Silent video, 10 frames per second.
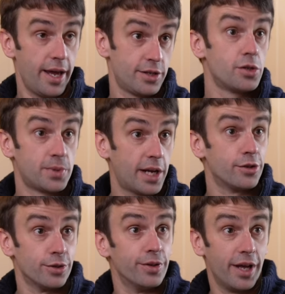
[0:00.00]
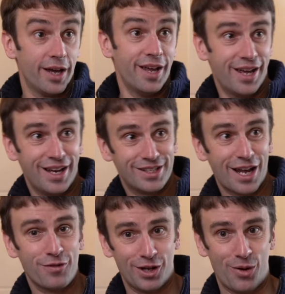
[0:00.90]
It's substantial. Yeah. It's
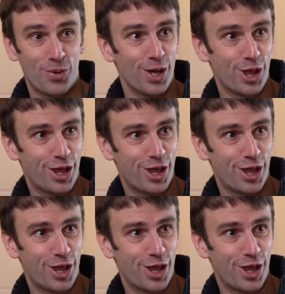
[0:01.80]
definitely worth.